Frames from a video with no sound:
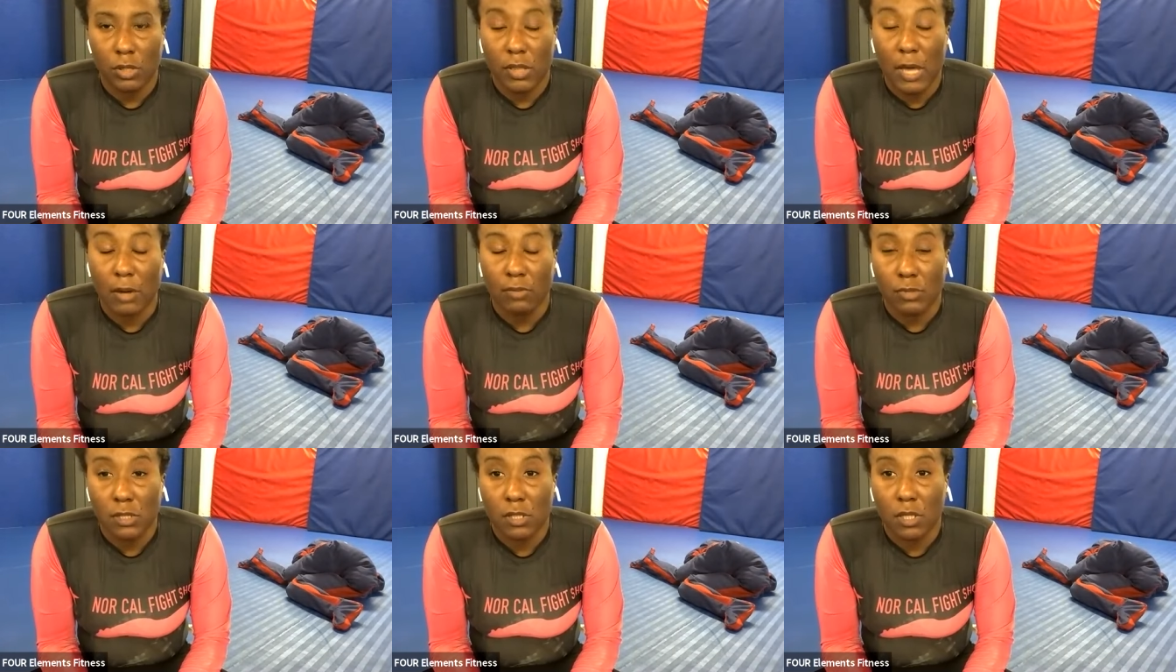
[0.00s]

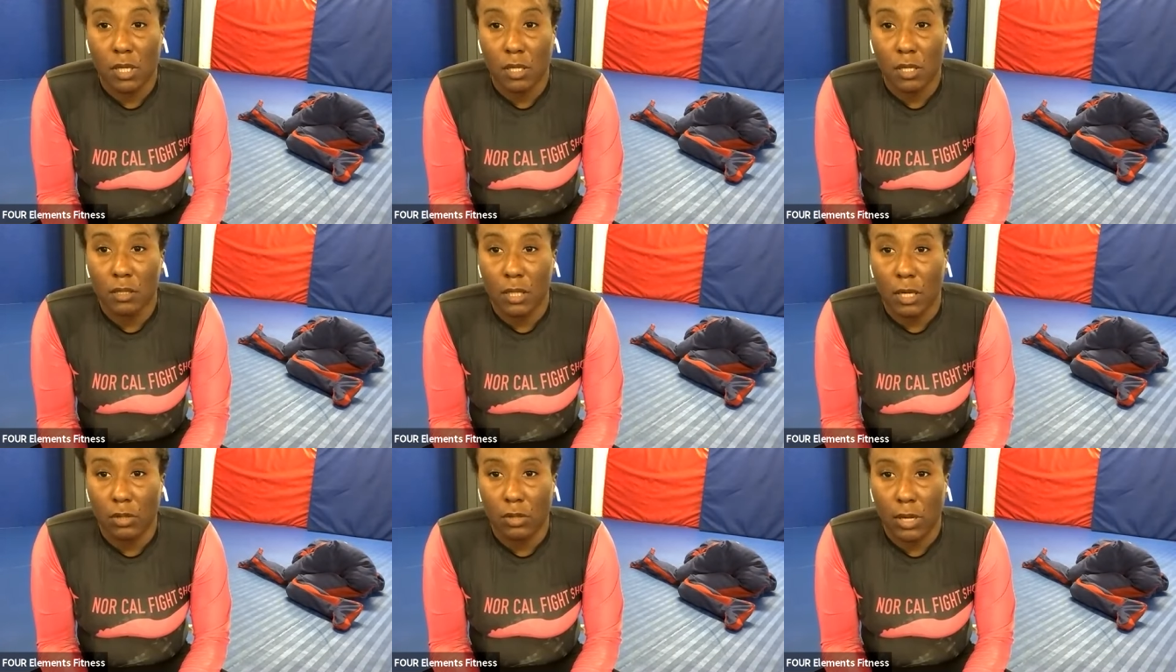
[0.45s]
That was
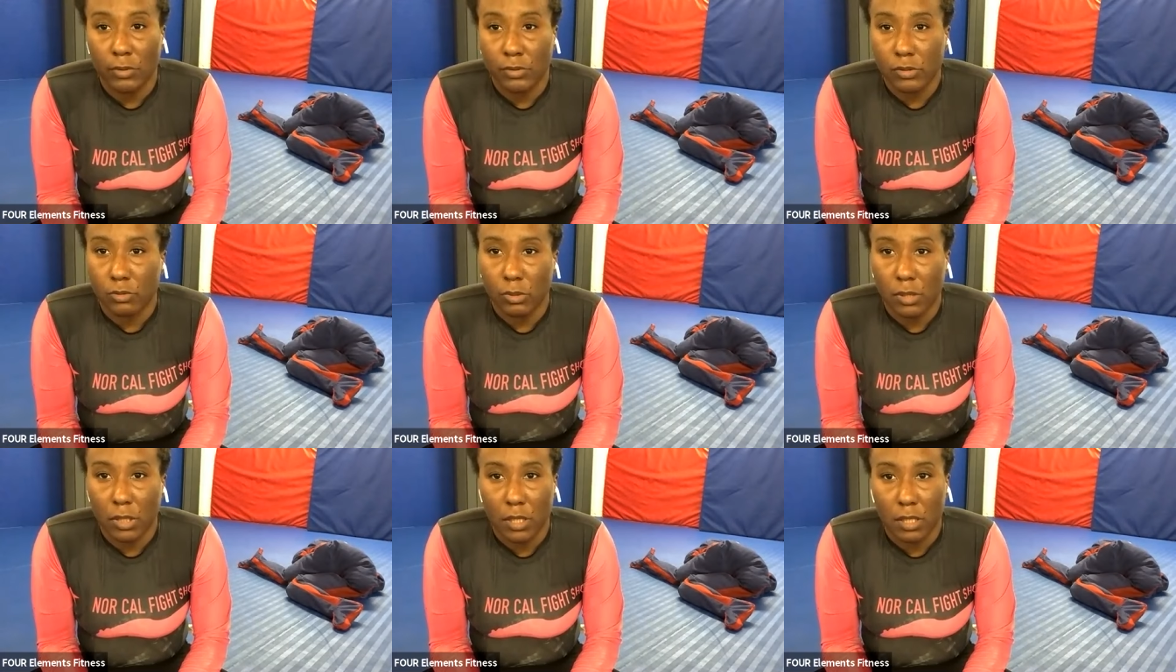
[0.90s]
good though. That
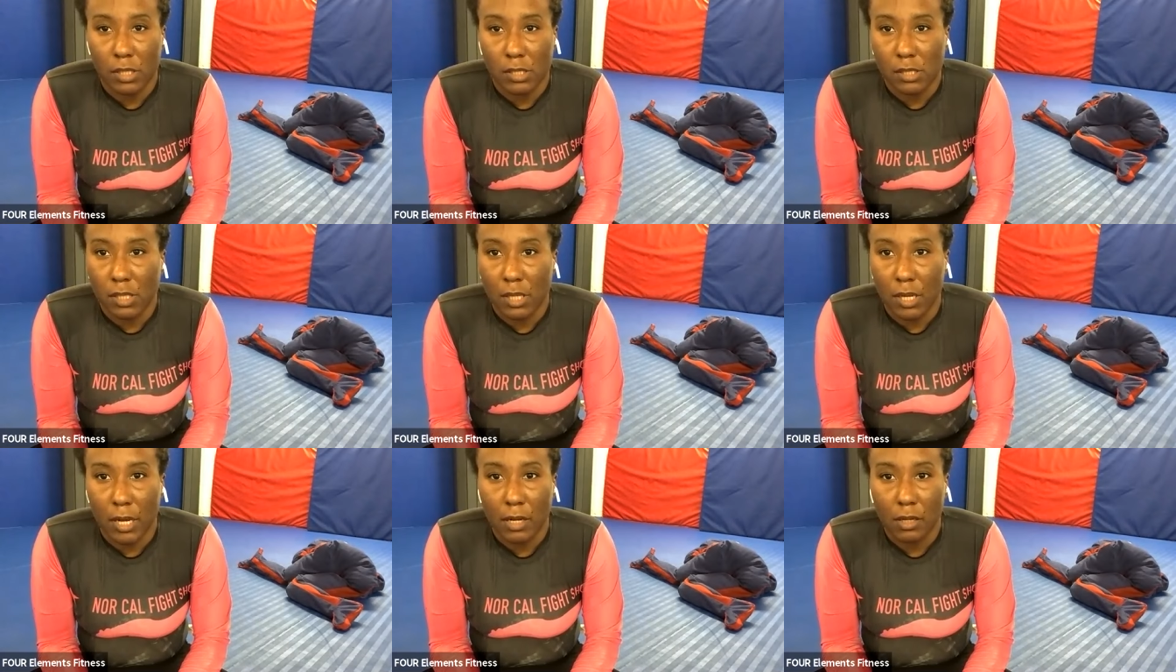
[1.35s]
was a really good
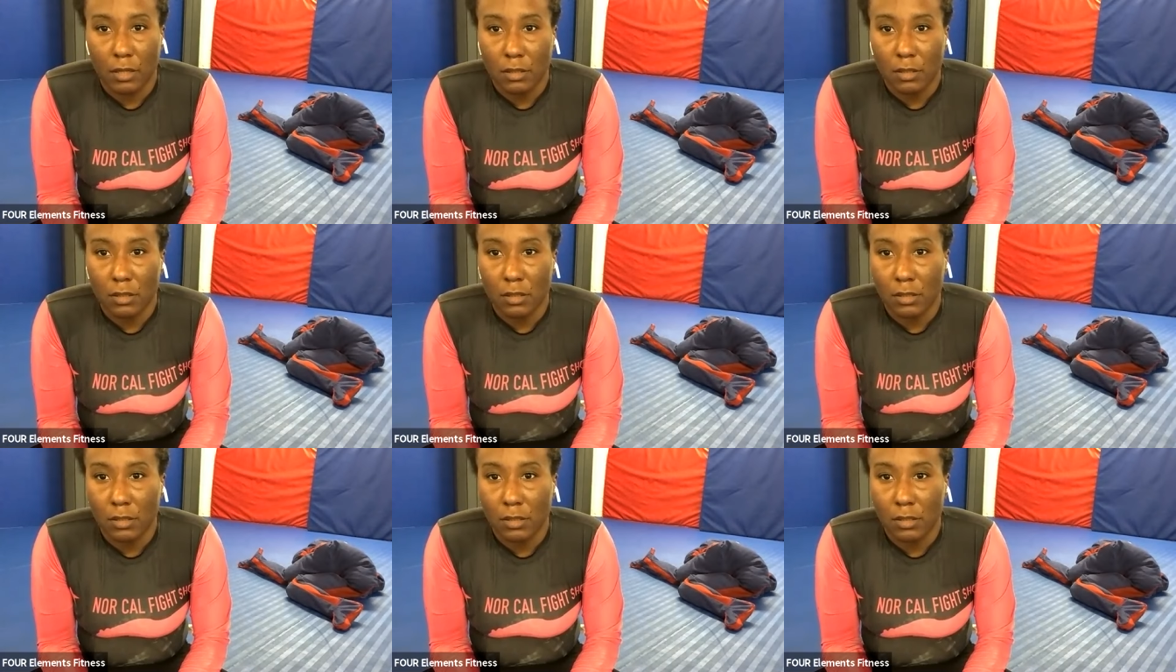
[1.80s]
sit out.